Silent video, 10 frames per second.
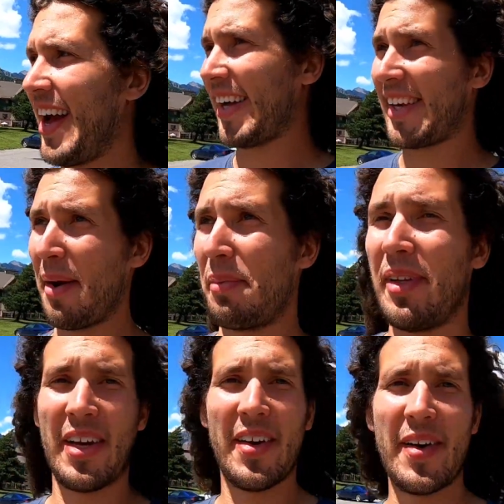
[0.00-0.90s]
I can't
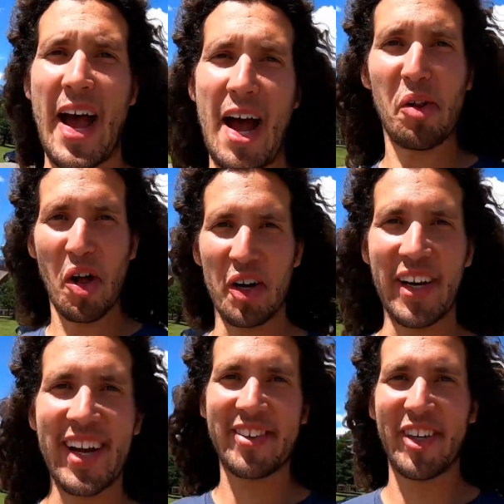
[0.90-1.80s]
believe how
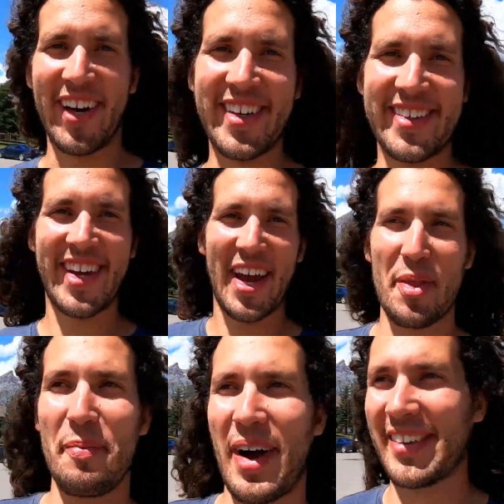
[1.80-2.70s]
long it took to
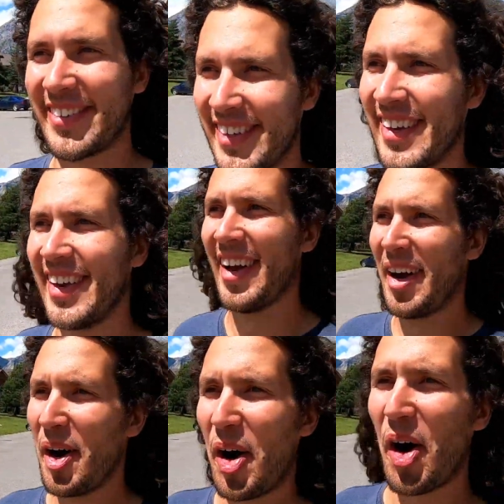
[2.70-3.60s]
get the bus
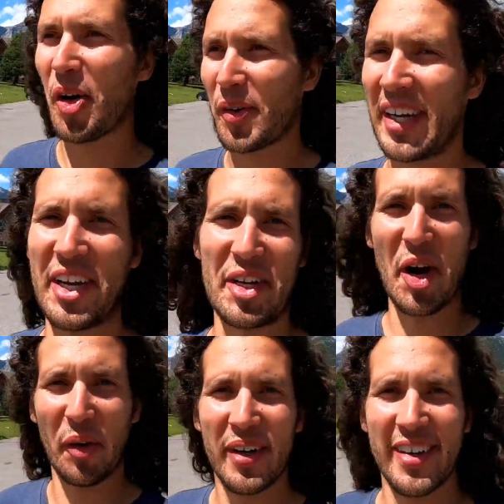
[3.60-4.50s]
all ready to
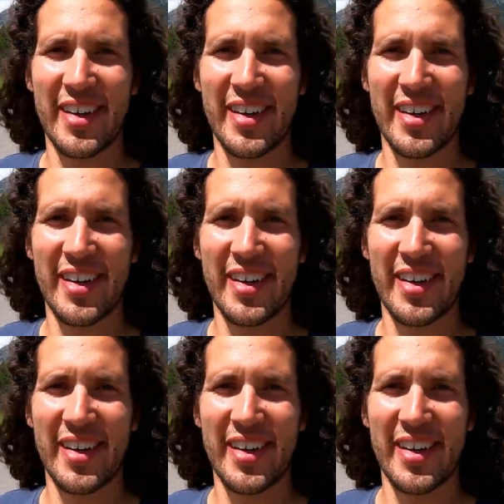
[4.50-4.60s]
go.